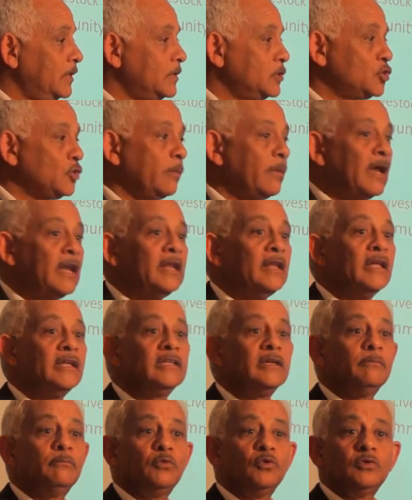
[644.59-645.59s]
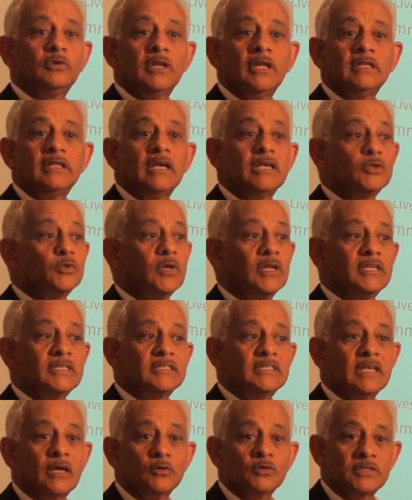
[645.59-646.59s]
in Somaliland and Puntland, as well
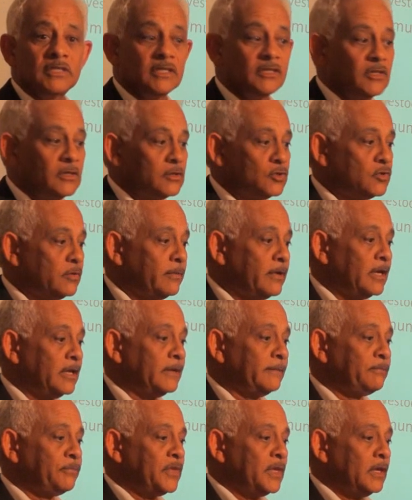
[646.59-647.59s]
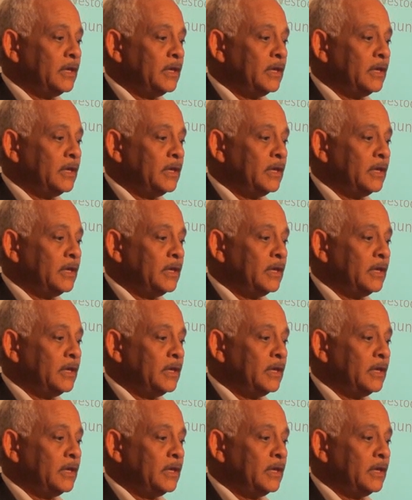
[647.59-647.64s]
as South Central Somalia.